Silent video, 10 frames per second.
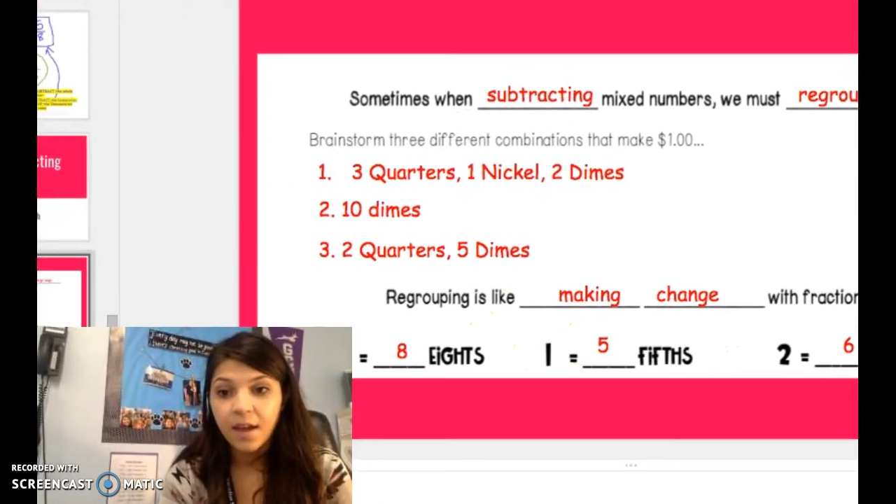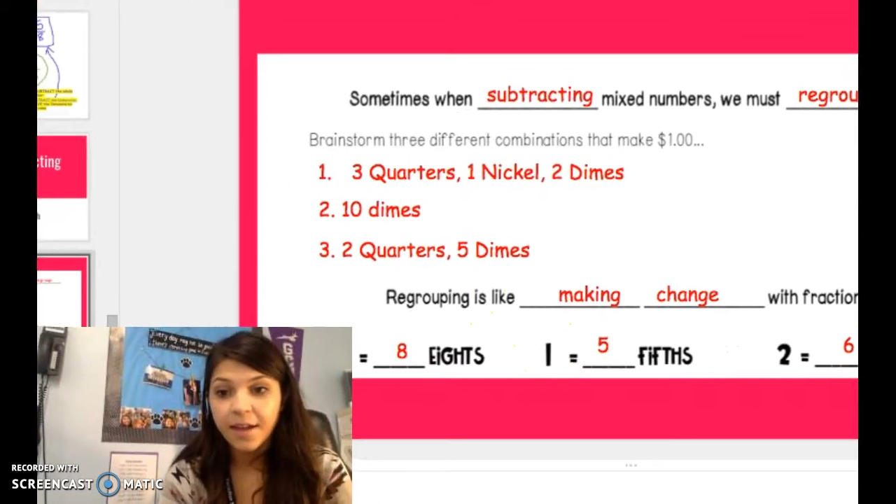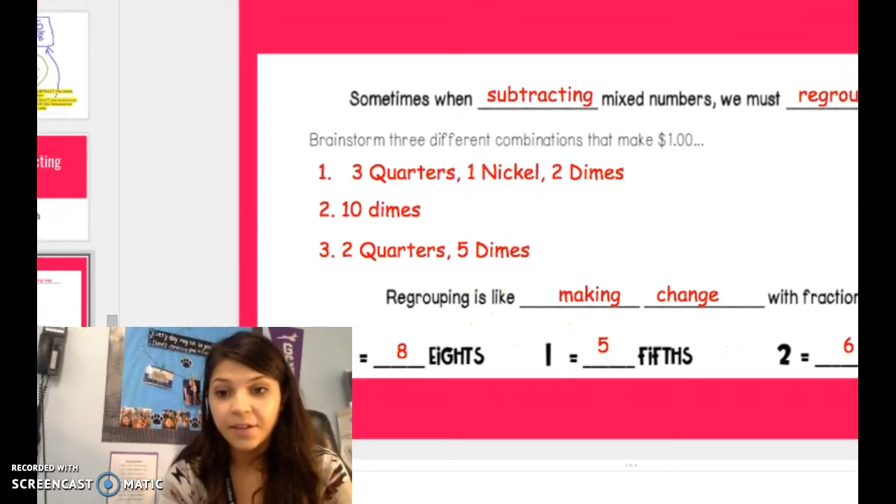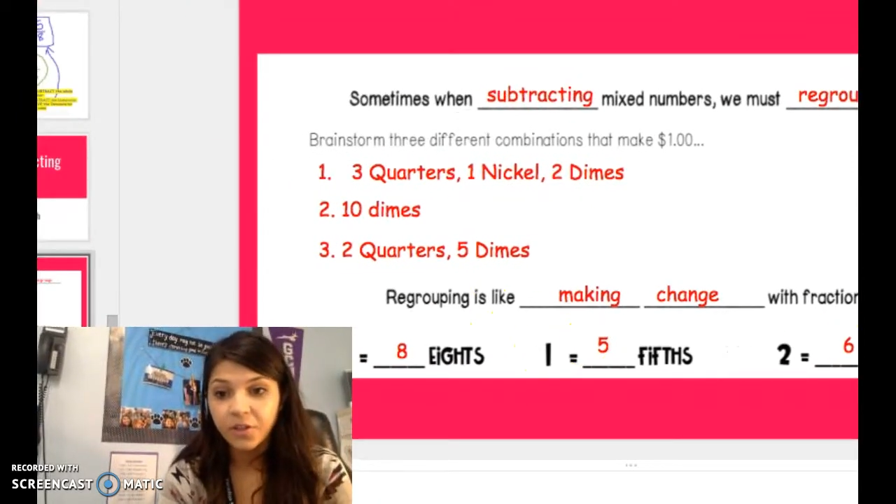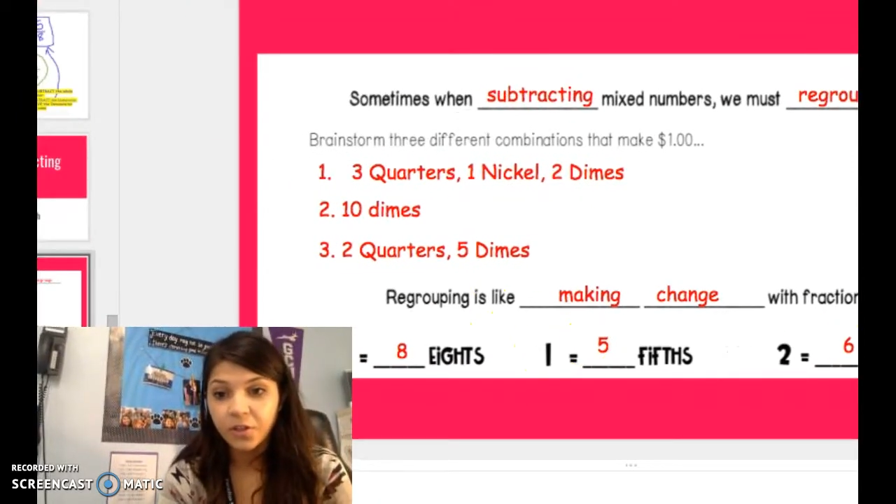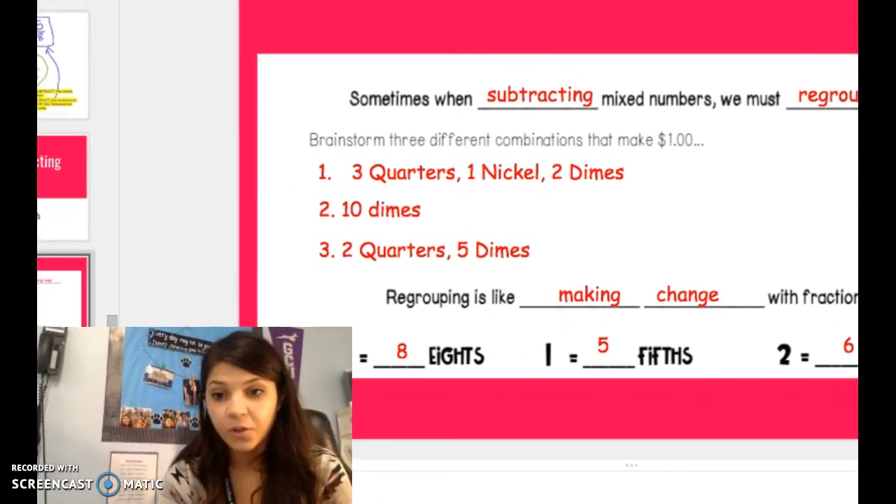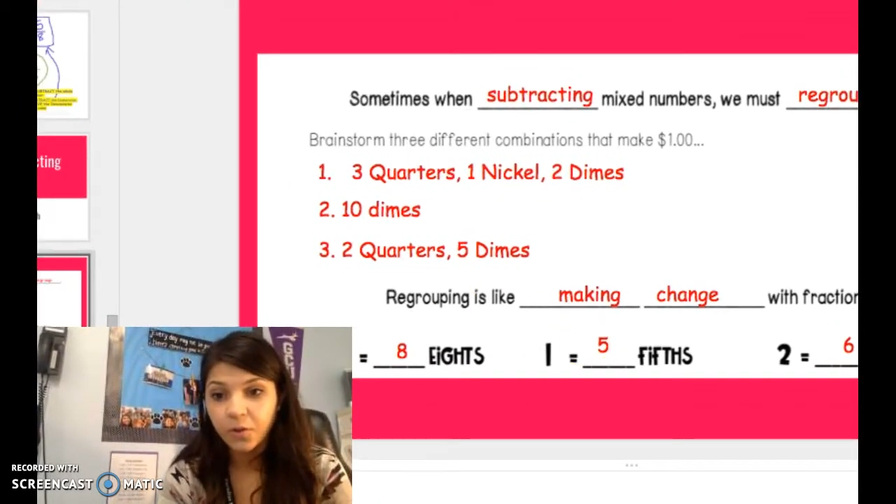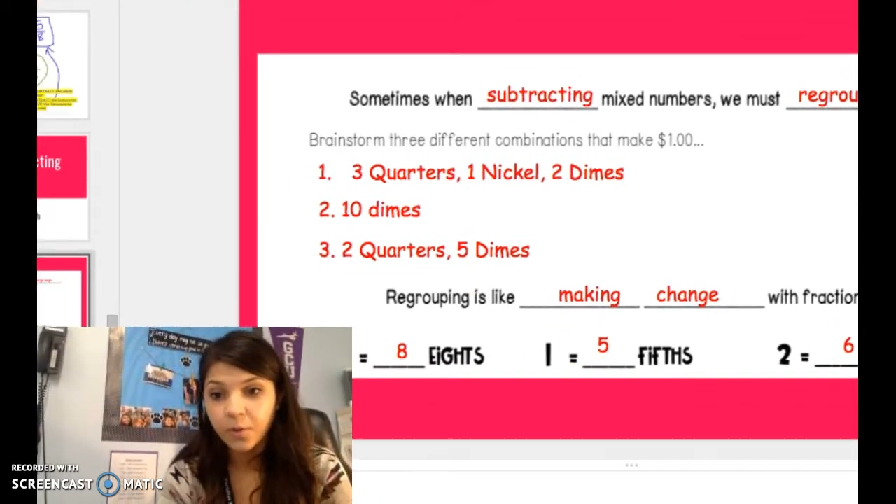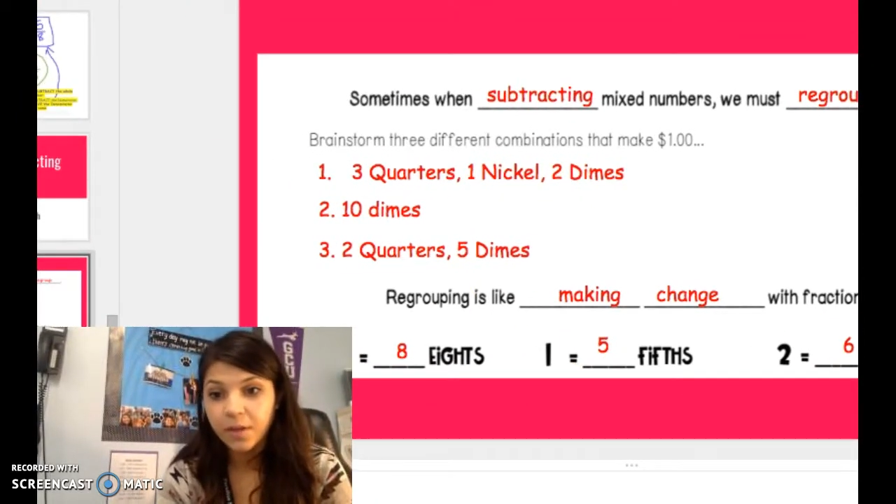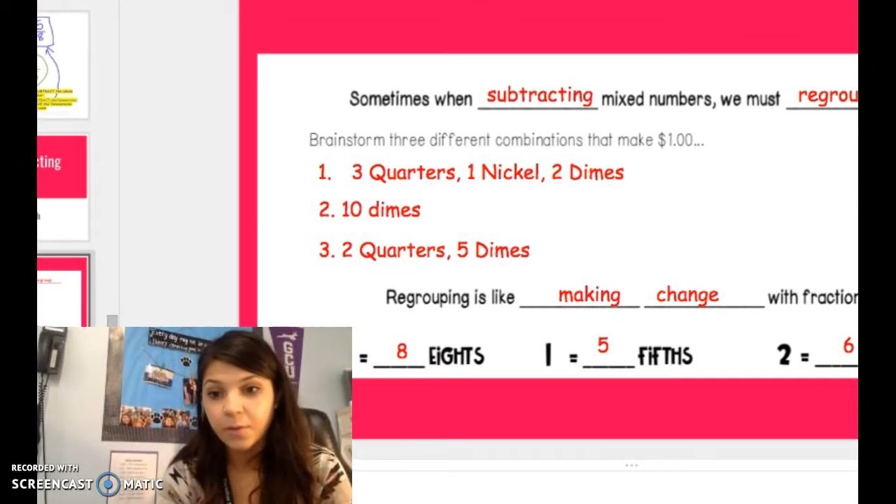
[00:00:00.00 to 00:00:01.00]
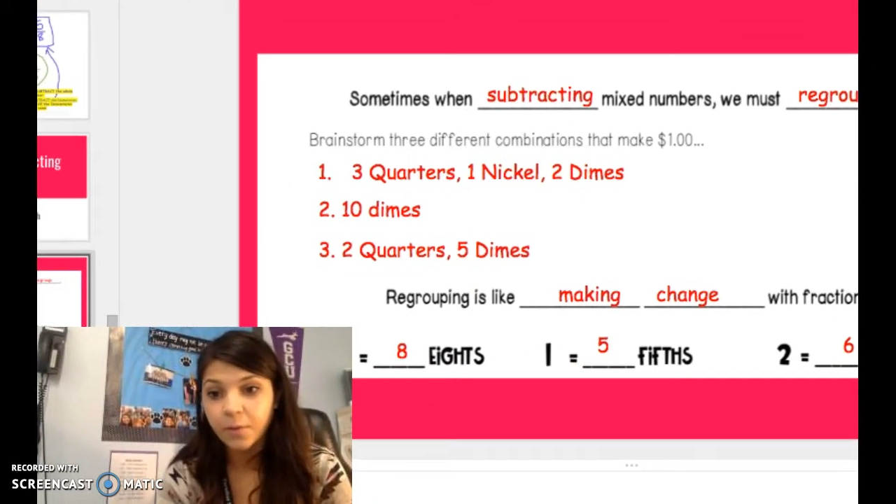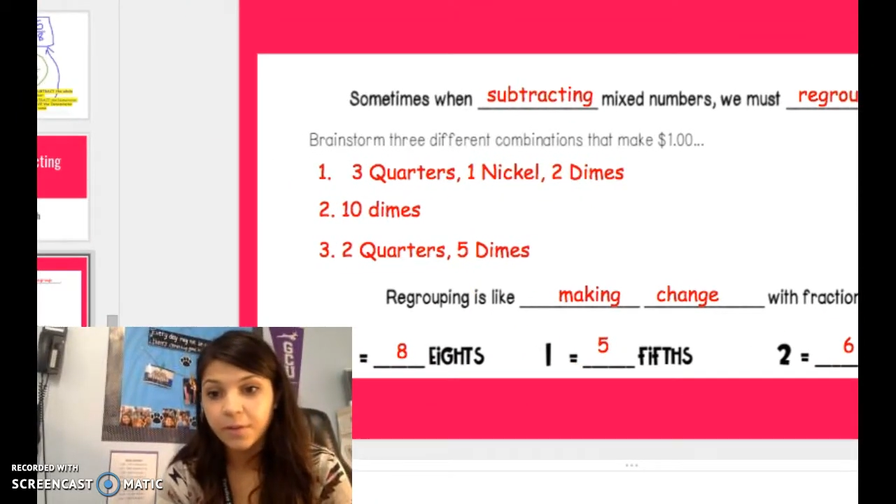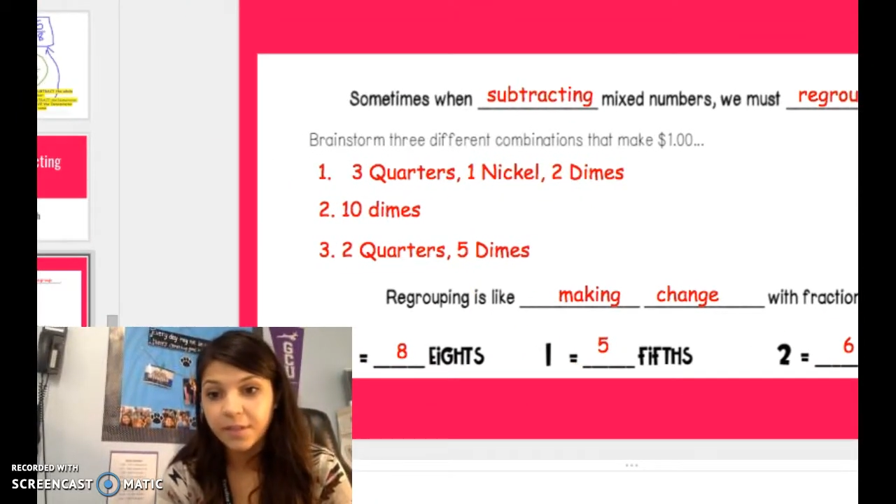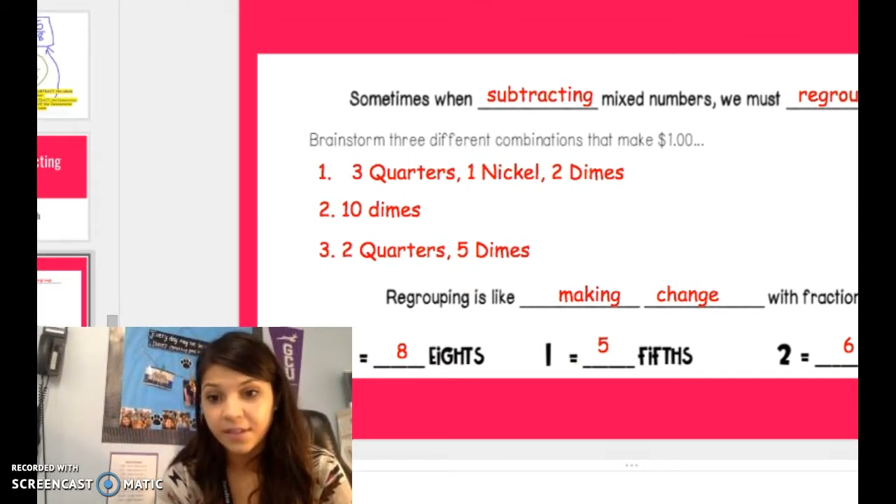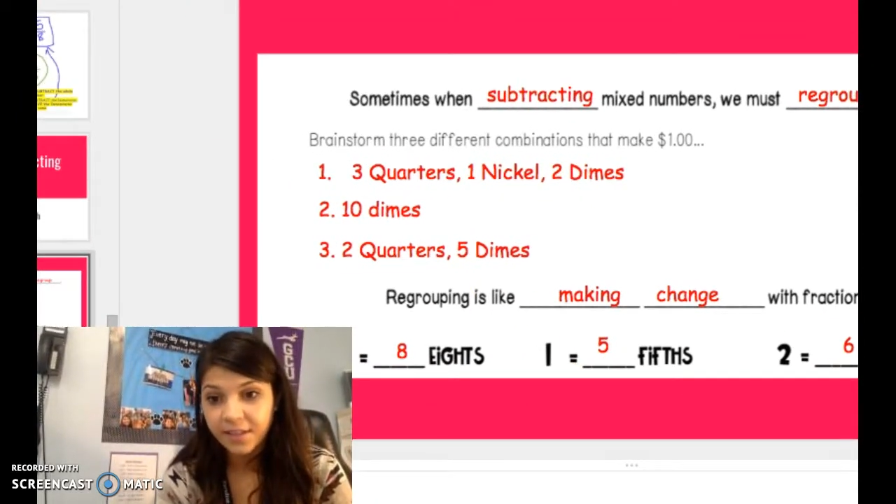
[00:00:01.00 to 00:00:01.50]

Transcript: and 2 equals